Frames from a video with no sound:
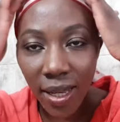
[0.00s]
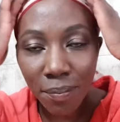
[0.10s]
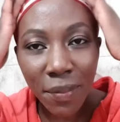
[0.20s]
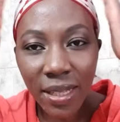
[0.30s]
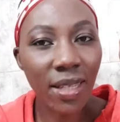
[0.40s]

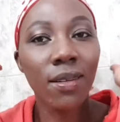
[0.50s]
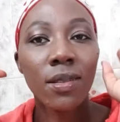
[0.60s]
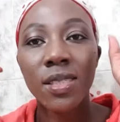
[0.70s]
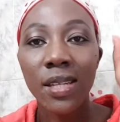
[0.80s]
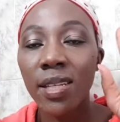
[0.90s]

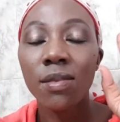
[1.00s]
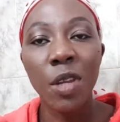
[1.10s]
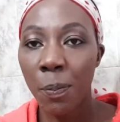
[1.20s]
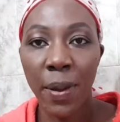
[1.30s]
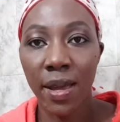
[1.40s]
it
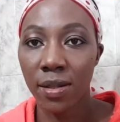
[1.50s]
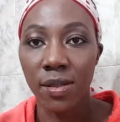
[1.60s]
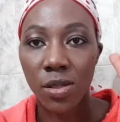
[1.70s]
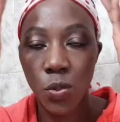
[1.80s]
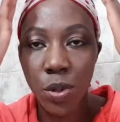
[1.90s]

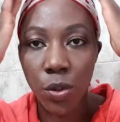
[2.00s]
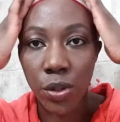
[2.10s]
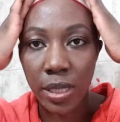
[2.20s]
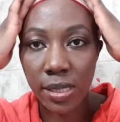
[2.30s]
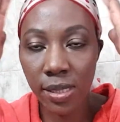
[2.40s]
depends, to be
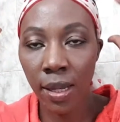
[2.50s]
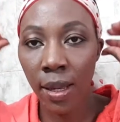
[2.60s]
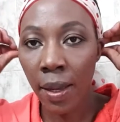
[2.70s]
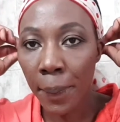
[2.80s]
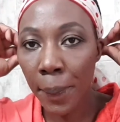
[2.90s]
honest,
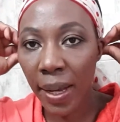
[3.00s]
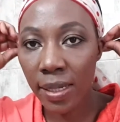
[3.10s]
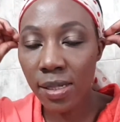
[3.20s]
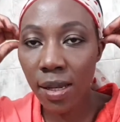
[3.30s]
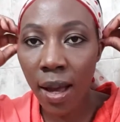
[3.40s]

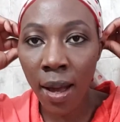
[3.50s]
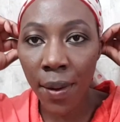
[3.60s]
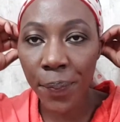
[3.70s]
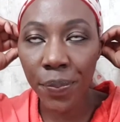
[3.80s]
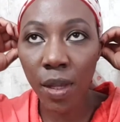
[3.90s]
but
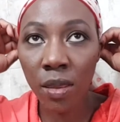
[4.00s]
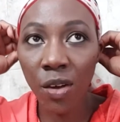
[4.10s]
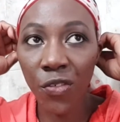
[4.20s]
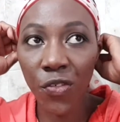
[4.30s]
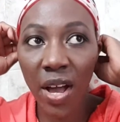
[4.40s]
the
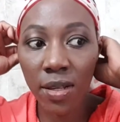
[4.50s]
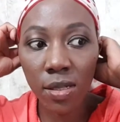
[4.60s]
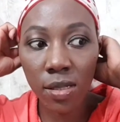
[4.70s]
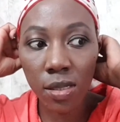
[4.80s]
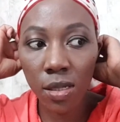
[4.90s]

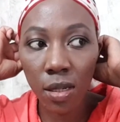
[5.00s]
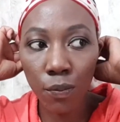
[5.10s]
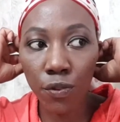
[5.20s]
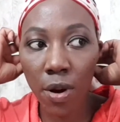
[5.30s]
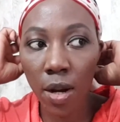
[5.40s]

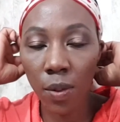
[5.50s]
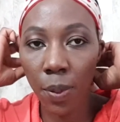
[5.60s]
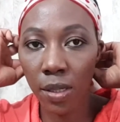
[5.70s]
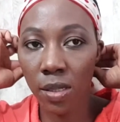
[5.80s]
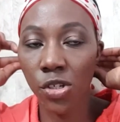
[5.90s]
first brand
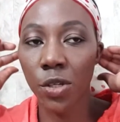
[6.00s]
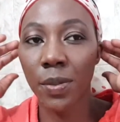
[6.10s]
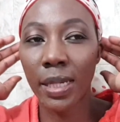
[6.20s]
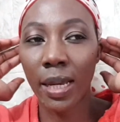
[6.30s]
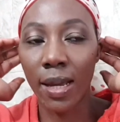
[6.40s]
partnership
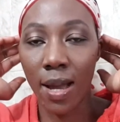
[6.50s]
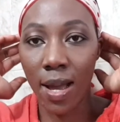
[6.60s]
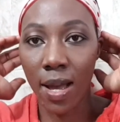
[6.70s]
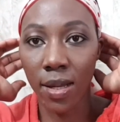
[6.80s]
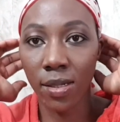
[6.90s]
that I
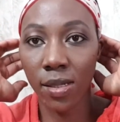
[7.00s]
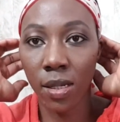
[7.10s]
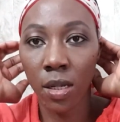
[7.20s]
had,